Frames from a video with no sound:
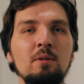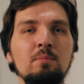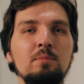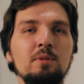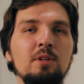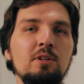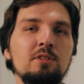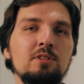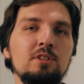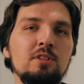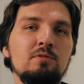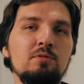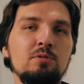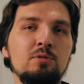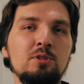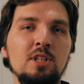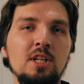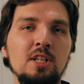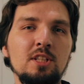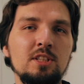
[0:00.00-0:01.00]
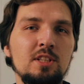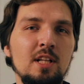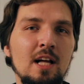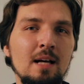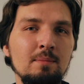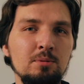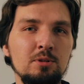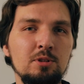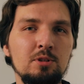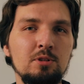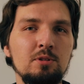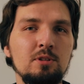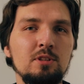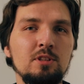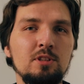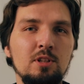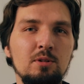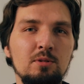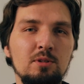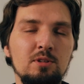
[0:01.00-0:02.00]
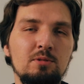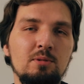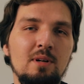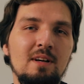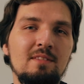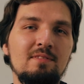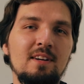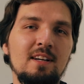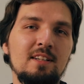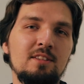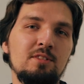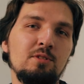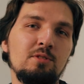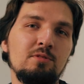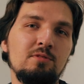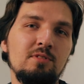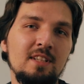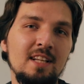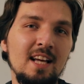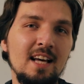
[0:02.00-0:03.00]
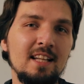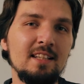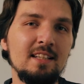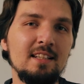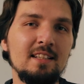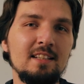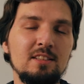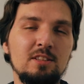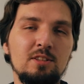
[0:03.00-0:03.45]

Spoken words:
because if you change the aperture, it's going to affect your vignetting,